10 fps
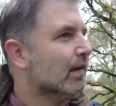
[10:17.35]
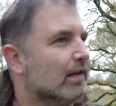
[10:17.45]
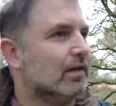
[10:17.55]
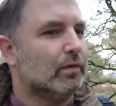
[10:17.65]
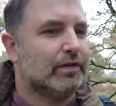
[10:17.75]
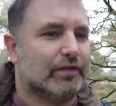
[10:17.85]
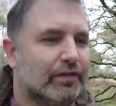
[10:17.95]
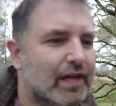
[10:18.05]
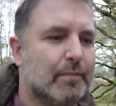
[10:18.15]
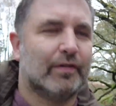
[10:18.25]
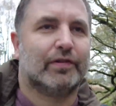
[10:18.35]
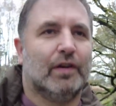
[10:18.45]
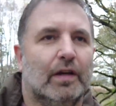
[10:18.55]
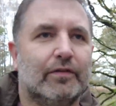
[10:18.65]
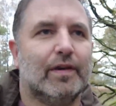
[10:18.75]
You know, it's the same as
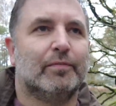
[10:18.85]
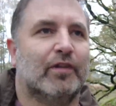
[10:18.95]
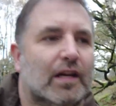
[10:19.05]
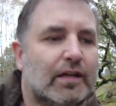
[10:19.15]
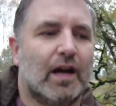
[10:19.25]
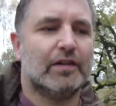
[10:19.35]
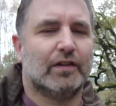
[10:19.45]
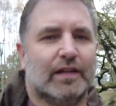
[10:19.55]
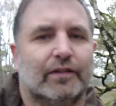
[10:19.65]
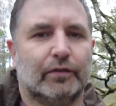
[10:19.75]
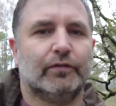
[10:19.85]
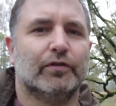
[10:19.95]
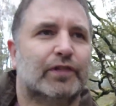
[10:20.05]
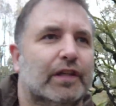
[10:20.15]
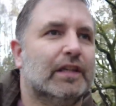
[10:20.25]
trips like Iceland or
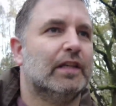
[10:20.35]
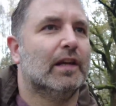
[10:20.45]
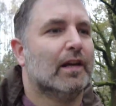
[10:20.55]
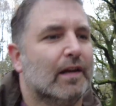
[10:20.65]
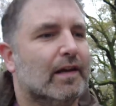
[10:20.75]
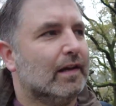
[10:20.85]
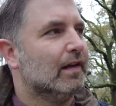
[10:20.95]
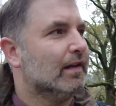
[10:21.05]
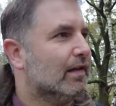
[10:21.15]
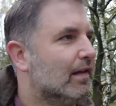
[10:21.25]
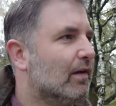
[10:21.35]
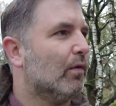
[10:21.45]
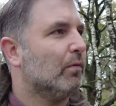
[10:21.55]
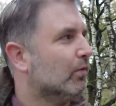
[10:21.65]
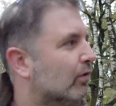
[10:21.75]
Tuscany,
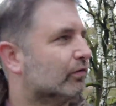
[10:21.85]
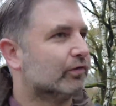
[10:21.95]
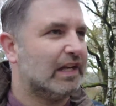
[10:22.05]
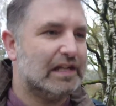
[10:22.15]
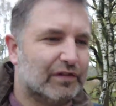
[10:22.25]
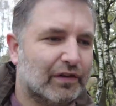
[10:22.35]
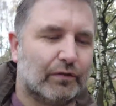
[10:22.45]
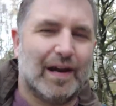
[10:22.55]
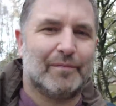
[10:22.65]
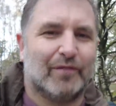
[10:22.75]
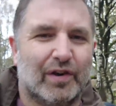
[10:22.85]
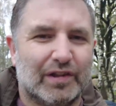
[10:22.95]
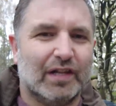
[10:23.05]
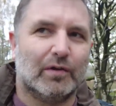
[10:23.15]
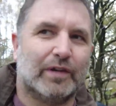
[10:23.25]
all those
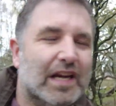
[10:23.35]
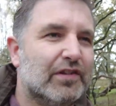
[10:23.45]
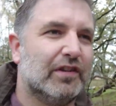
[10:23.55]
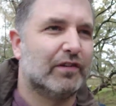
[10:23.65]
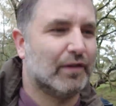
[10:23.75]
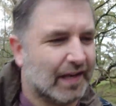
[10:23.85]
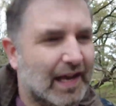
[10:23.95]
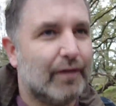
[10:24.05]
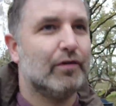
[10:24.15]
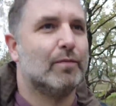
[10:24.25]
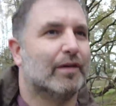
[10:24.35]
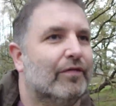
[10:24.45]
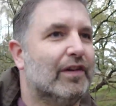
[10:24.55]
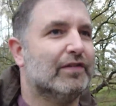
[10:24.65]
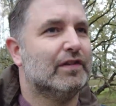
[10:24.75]
Instagram-worthy locations that everyone
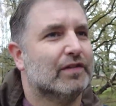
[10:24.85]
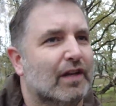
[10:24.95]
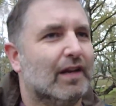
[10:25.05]
visits.